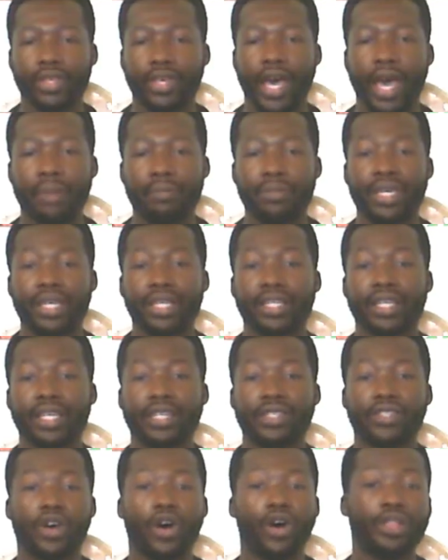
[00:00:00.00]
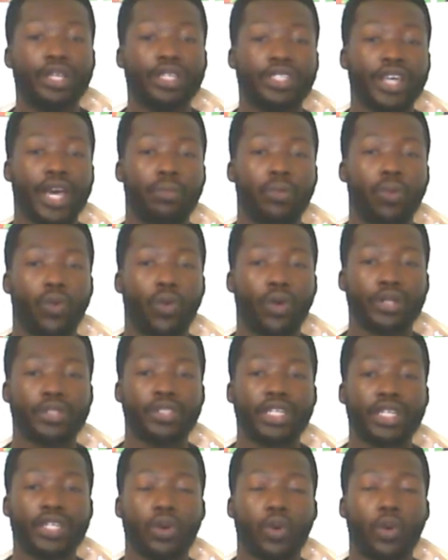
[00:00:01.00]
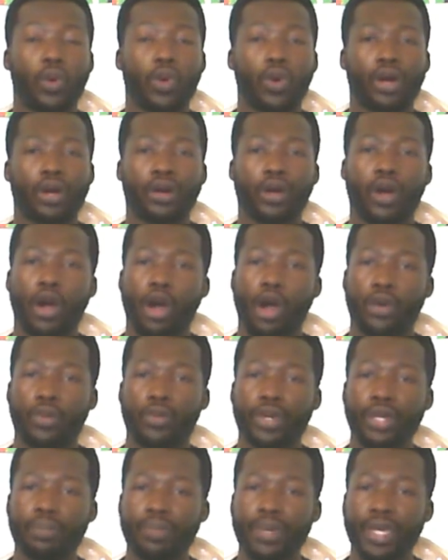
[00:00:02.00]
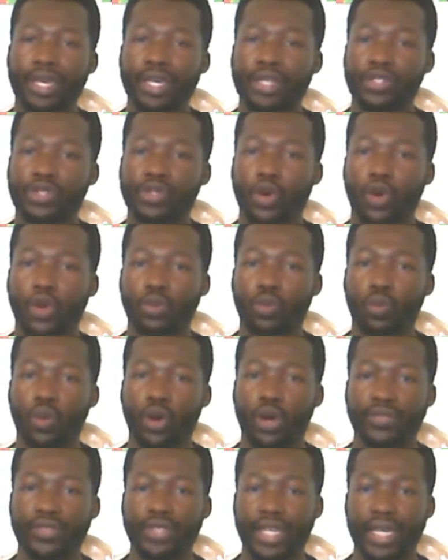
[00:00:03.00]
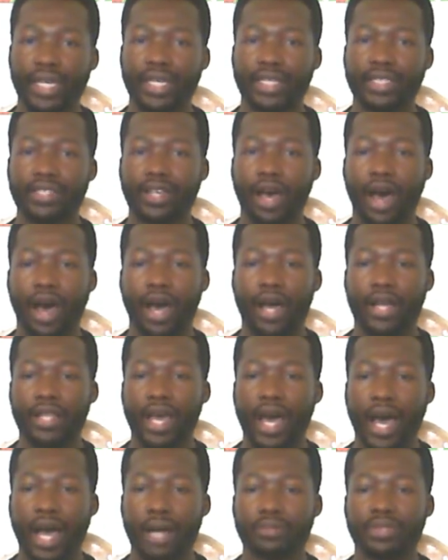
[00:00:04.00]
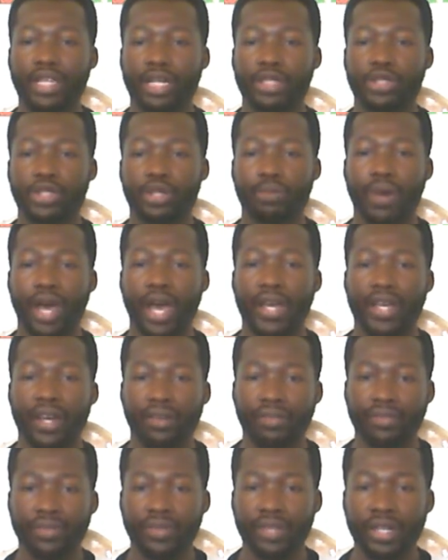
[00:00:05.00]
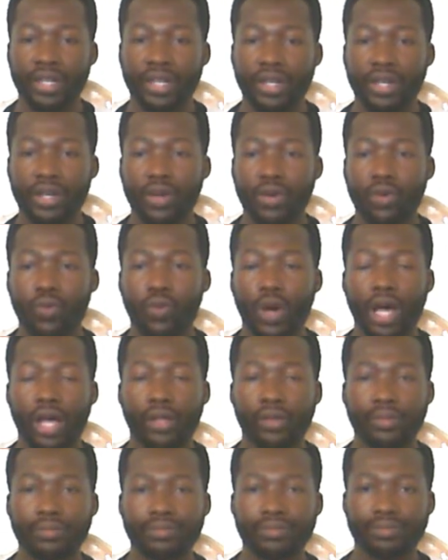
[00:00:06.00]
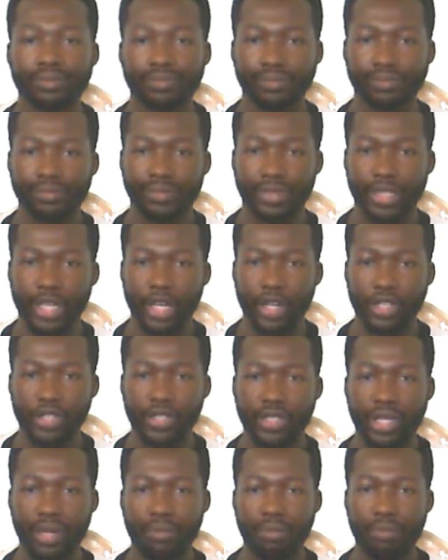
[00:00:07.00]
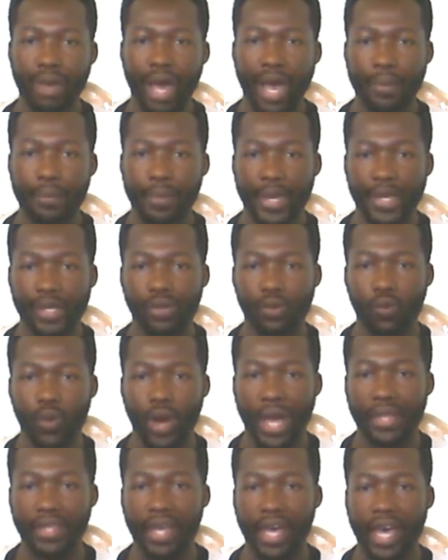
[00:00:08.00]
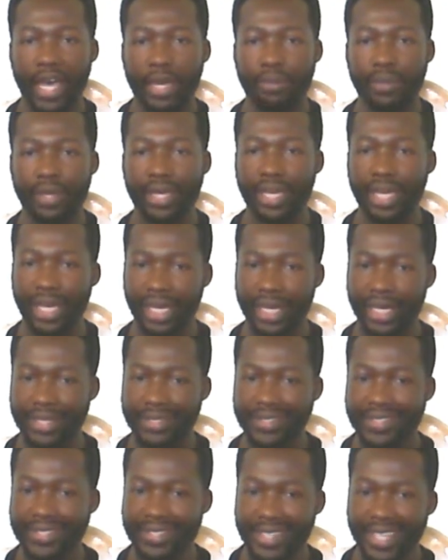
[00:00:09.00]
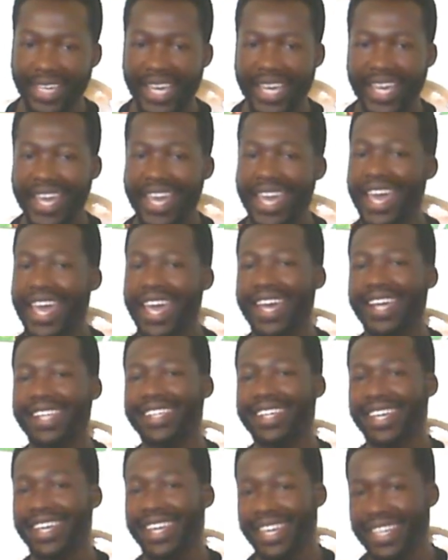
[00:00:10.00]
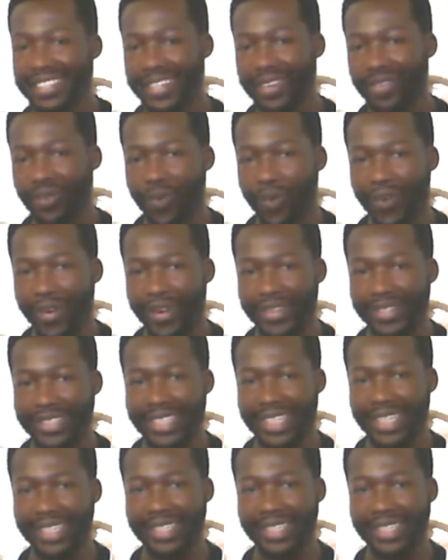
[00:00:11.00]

I mean, is all this hype warranted or are we being sold wolf tickets on Hamza Chimaev? Well, here's in my opinion why the hype is and isn't warranted.